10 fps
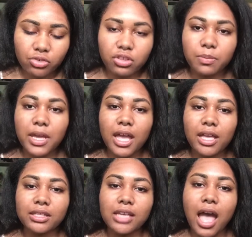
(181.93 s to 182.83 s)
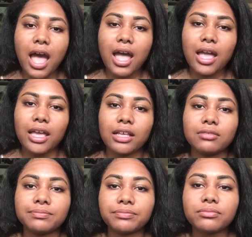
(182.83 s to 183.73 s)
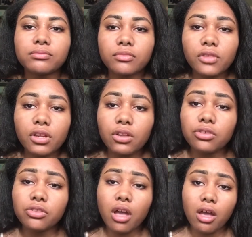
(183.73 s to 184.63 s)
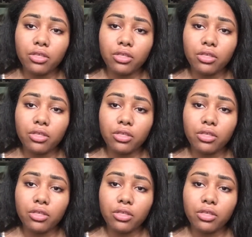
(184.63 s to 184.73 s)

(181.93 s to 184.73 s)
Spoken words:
just because I saw